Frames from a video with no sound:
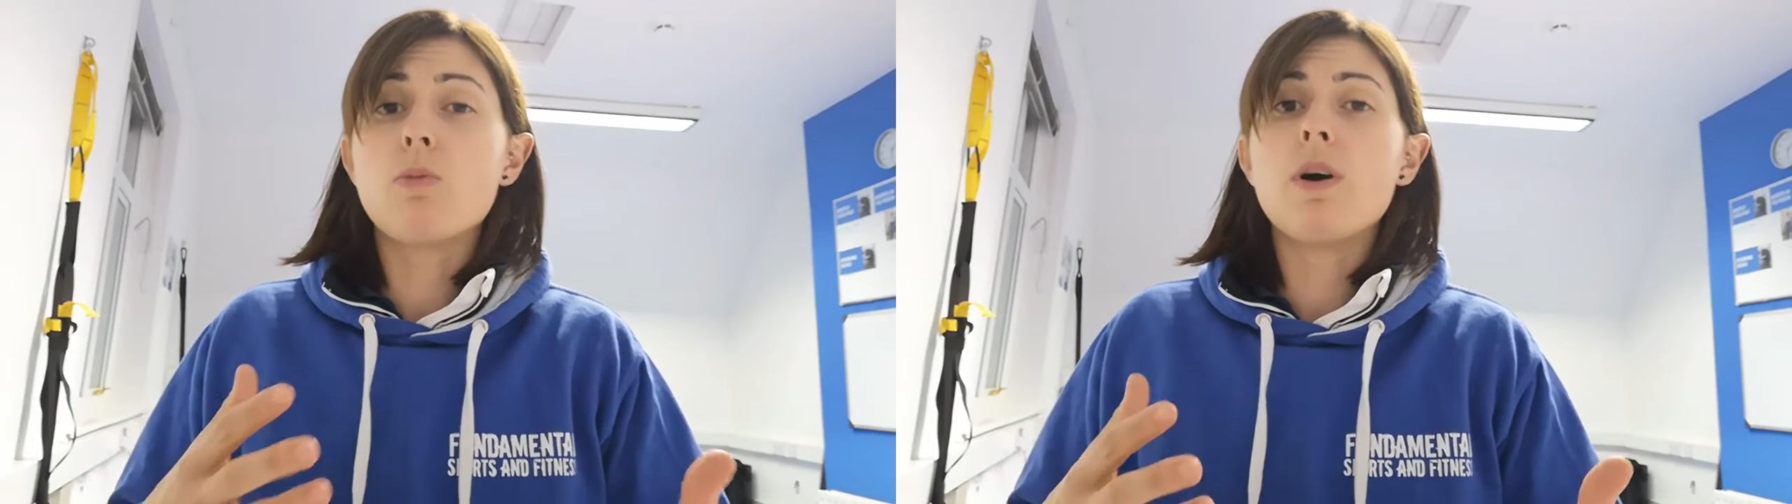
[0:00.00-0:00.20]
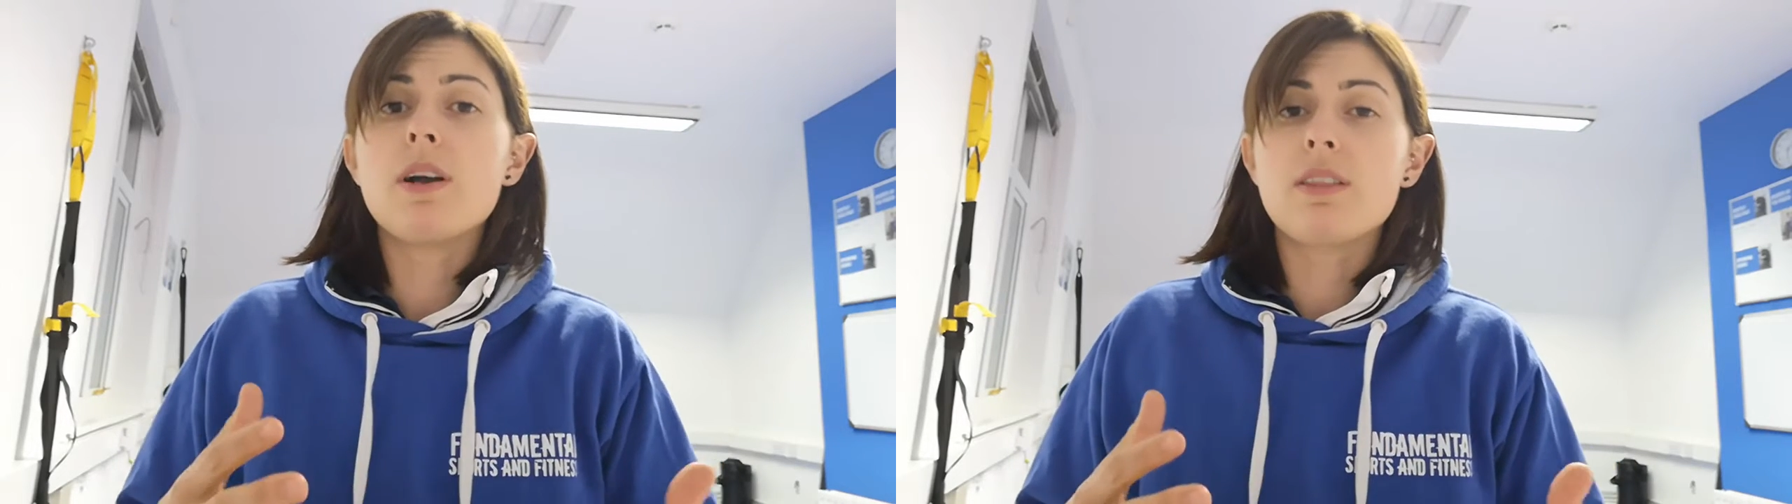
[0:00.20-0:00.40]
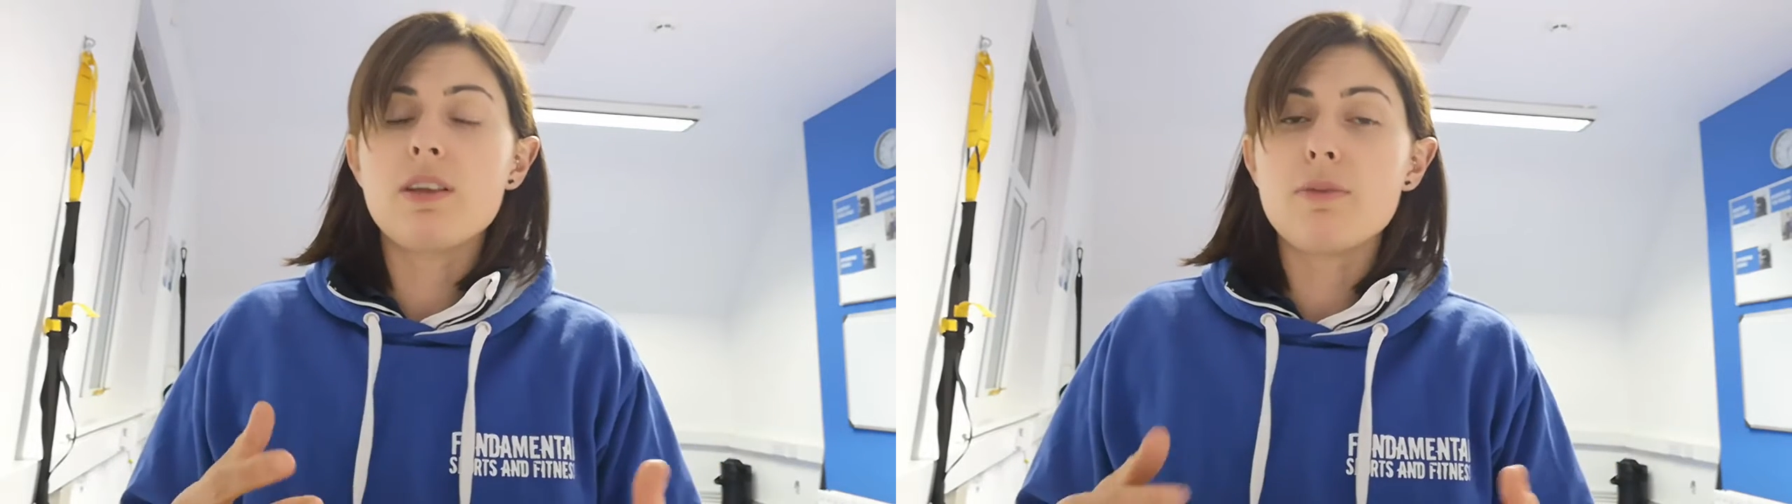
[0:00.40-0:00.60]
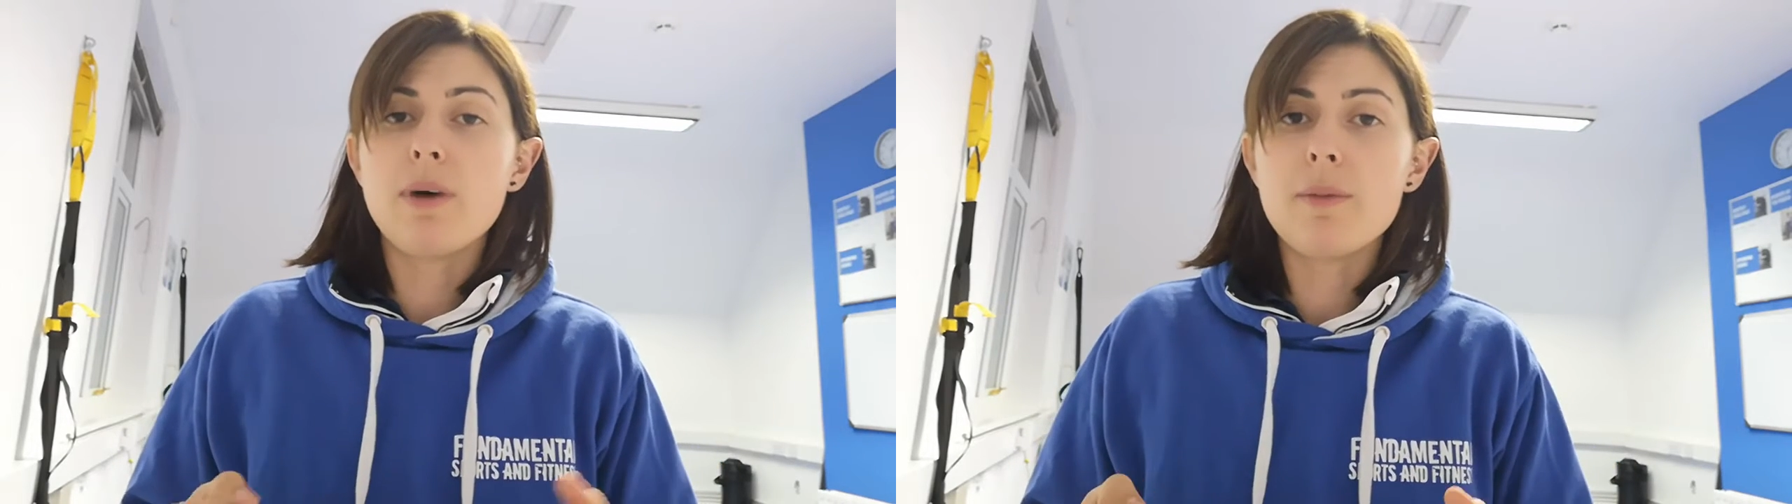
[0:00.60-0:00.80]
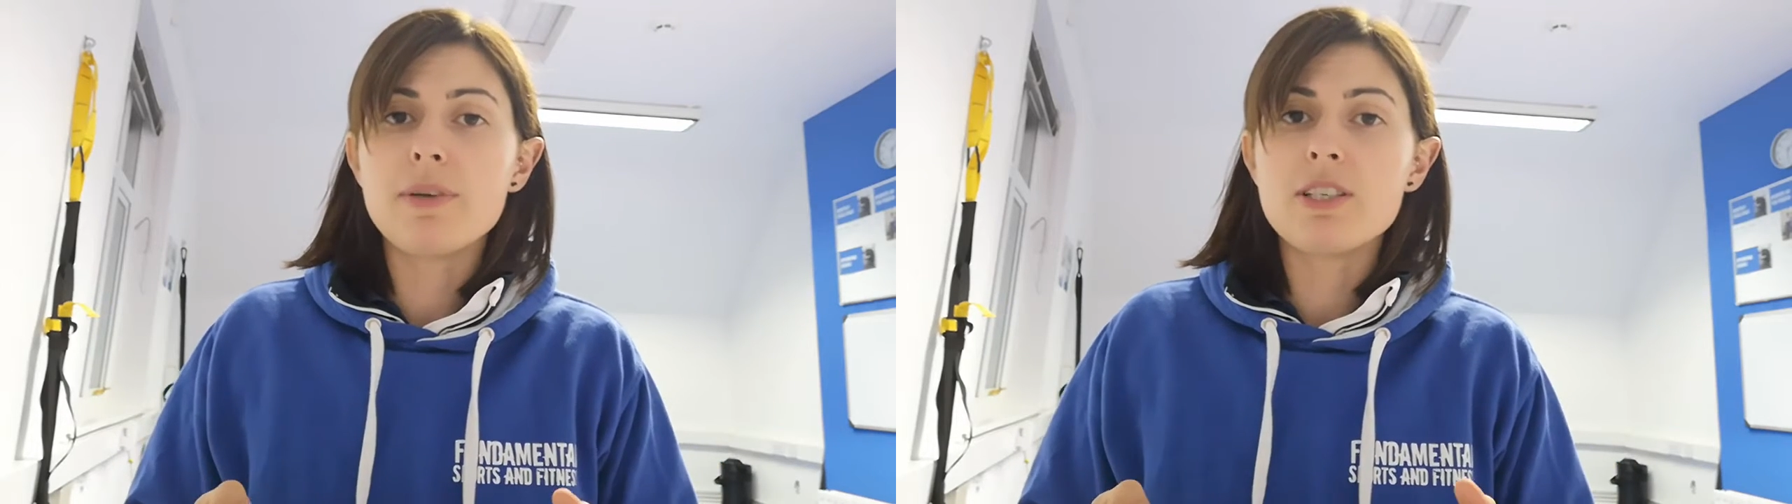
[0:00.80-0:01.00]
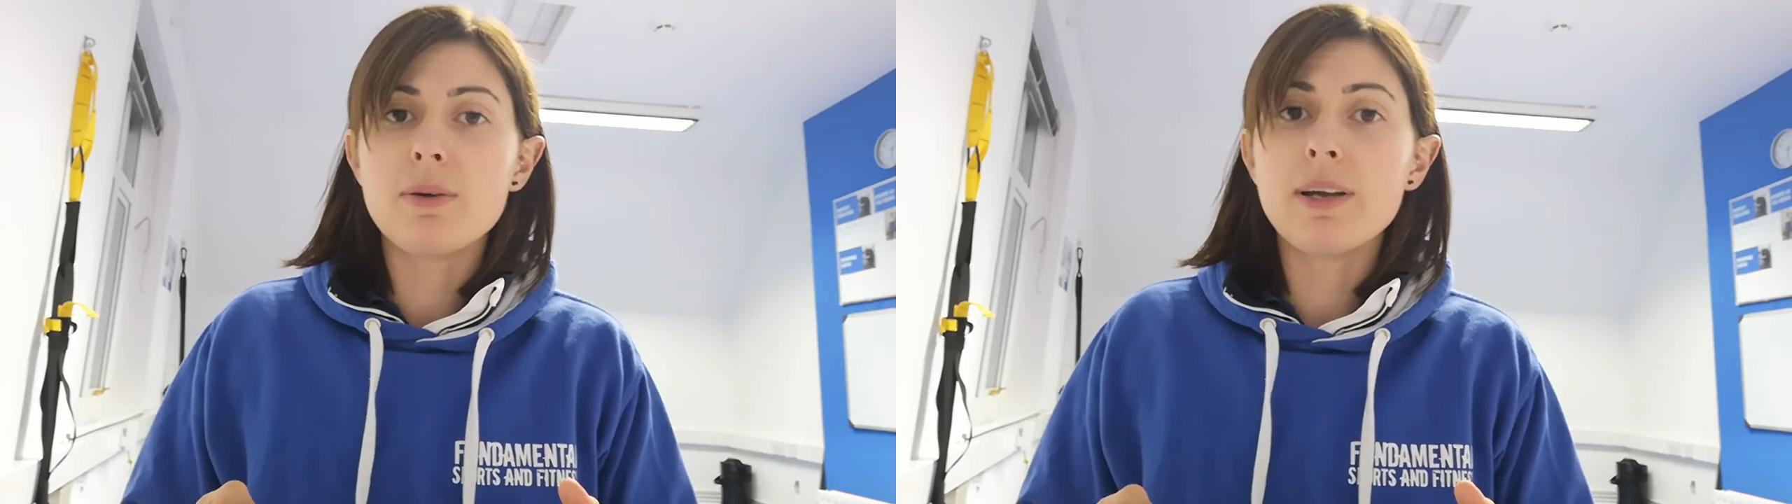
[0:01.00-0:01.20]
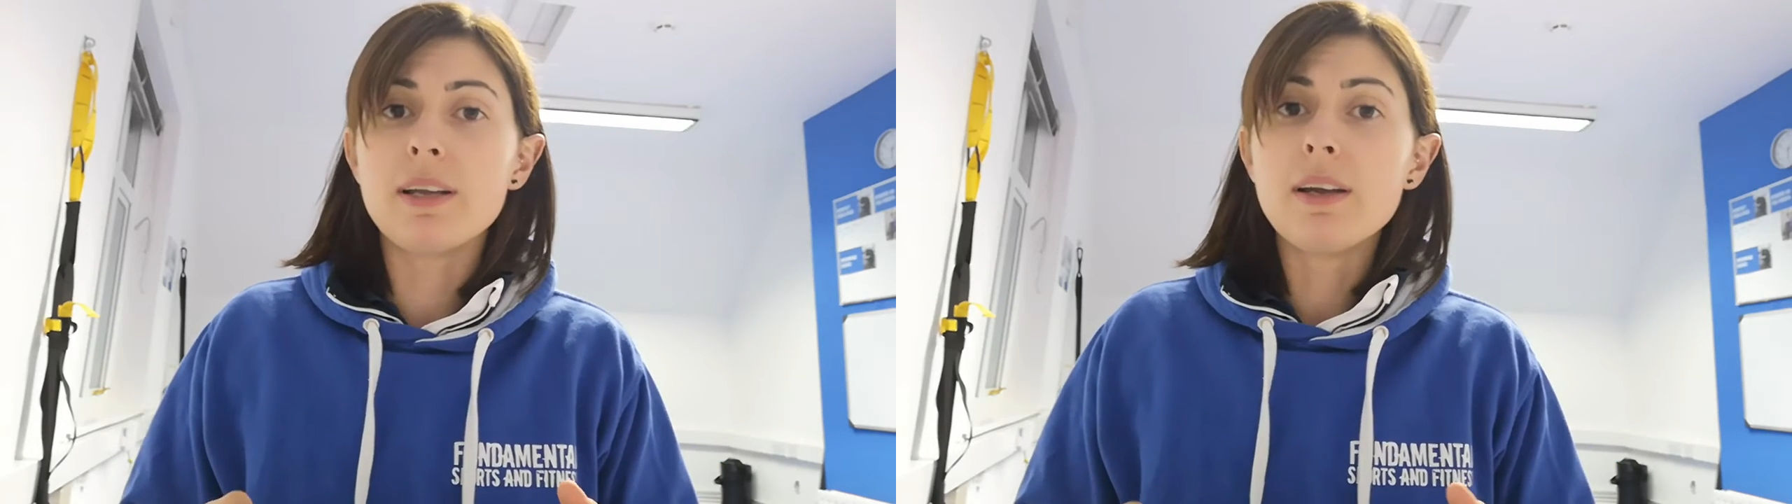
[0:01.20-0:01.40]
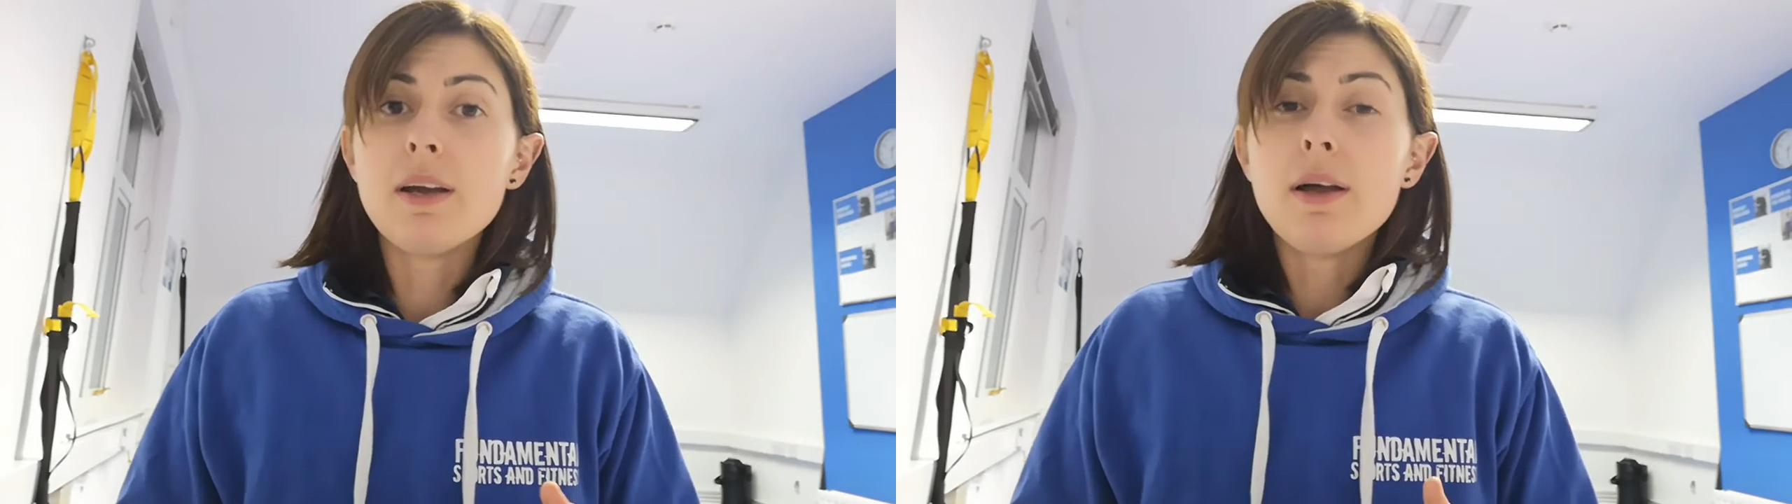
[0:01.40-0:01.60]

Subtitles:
work that you might be doing.